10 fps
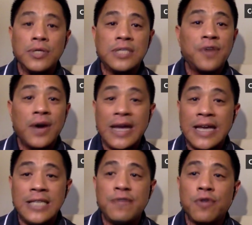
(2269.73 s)
It's very
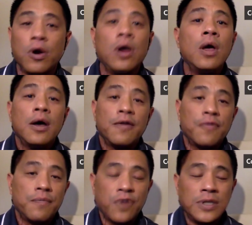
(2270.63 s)
easy for
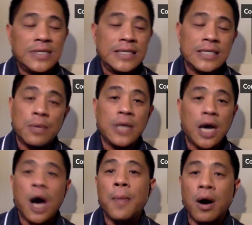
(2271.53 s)
instance, someone to
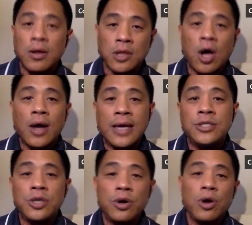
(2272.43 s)
come on, log
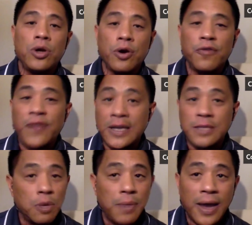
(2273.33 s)
into your
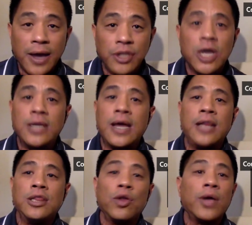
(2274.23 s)
Facebook page and
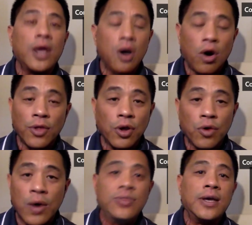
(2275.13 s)
look at all the
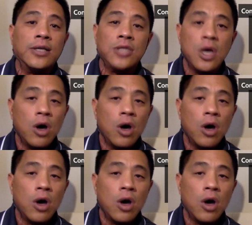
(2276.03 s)
great things,